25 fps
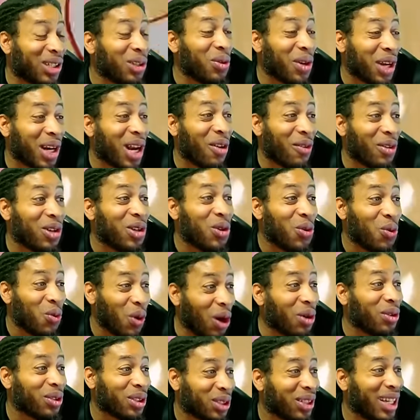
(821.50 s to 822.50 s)
whatever you
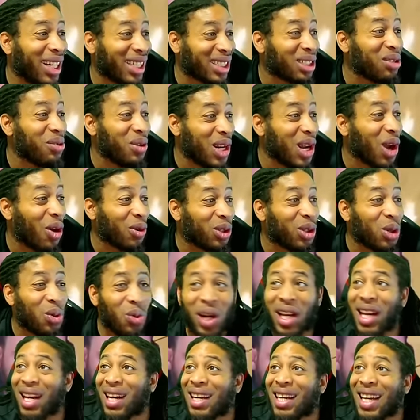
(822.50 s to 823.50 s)
want to. That's what they're gonna do
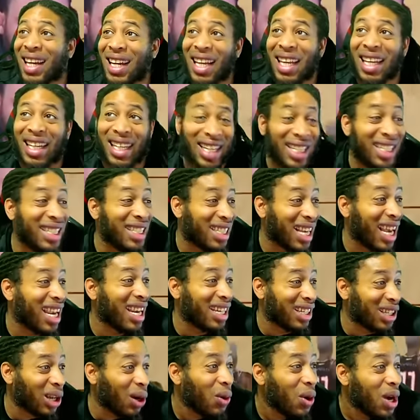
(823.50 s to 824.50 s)
with it in, in heat
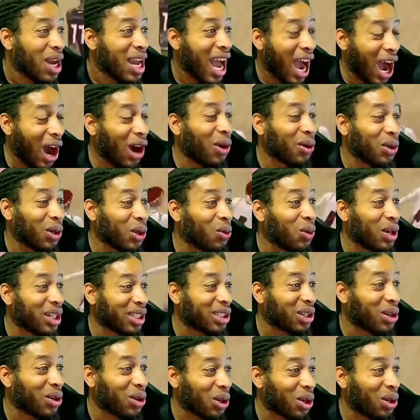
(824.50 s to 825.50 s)
take, though. I don't know
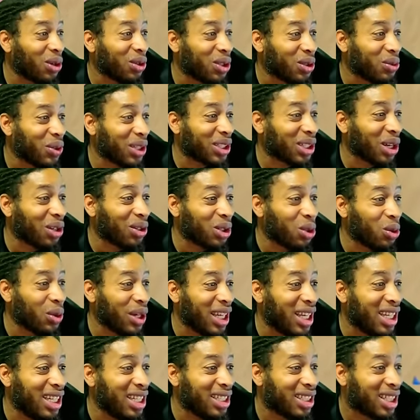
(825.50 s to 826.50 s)
what Turtle gonna do. What's he gonna do
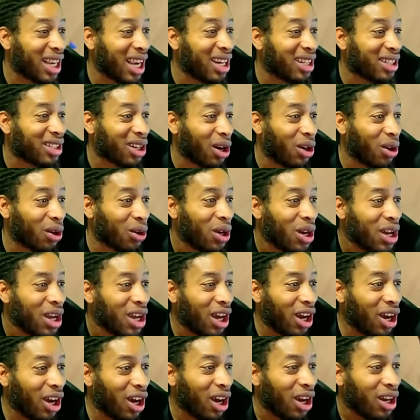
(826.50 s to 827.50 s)
in heat take, Turtle?
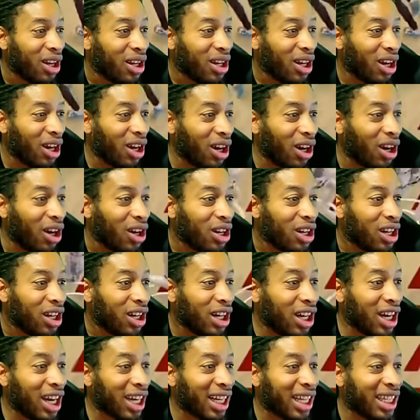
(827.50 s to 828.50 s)
Uh, uh,
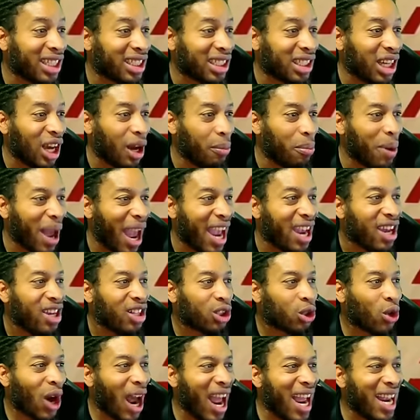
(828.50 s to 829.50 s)
ugly step
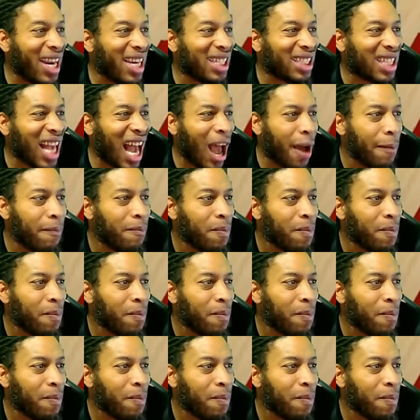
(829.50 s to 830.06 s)
back. Trays up,